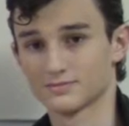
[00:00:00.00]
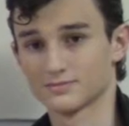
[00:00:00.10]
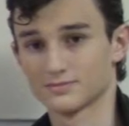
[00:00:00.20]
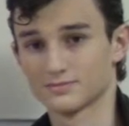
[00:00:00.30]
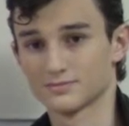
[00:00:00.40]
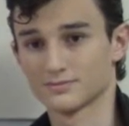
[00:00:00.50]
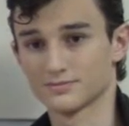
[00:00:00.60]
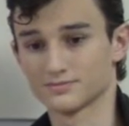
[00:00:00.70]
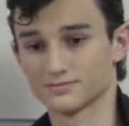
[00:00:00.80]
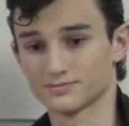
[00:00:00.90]

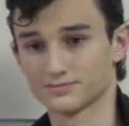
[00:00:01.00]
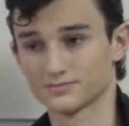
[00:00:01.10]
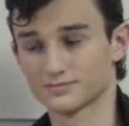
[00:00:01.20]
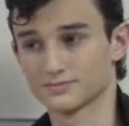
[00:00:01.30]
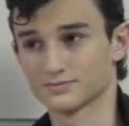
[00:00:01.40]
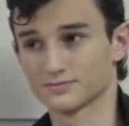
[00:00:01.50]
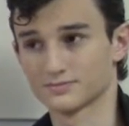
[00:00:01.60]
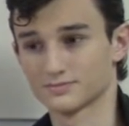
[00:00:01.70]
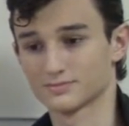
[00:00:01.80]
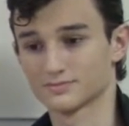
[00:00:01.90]

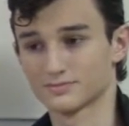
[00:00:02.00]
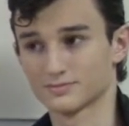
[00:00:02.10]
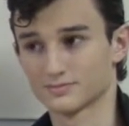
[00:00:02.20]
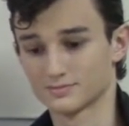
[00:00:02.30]
[no speech]